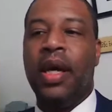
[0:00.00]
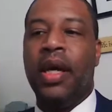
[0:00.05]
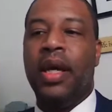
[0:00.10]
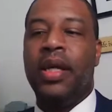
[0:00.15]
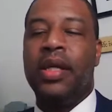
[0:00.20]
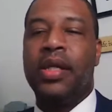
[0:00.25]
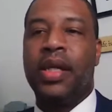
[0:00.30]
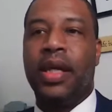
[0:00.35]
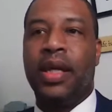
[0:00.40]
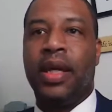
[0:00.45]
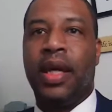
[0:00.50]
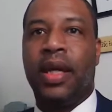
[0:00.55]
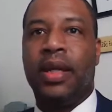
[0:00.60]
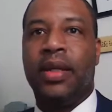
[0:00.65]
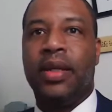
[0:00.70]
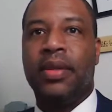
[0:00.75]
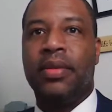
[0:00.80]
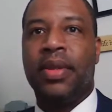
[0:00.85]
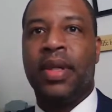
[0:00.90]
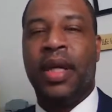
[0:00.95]
saying
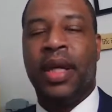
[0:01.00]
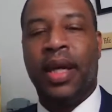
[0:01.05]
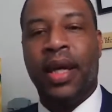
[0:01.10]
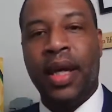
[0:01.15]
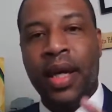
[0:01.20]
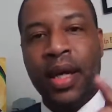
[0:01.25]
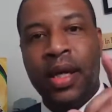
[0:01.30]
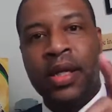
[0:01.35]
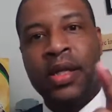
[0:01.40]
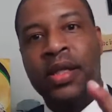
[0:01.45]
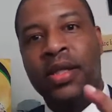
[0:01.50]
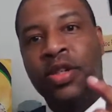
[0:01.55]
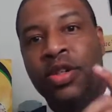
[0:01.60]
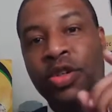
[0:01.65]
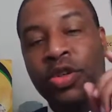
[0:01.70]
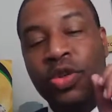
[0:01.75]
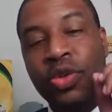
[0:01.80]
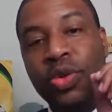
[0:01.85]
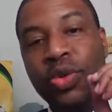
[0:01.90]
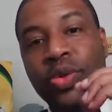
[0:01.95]
that the A is
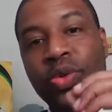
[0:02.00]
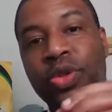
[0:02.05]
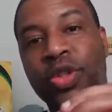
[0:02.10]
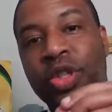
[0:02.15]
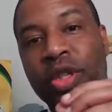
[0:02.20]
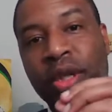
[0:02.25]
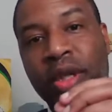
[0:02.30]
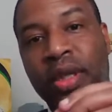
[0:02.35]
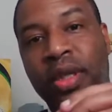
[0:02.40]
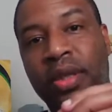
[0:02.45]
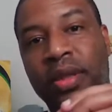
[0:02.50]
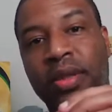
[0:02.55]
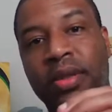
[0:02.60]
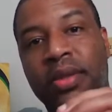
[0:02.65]
crucially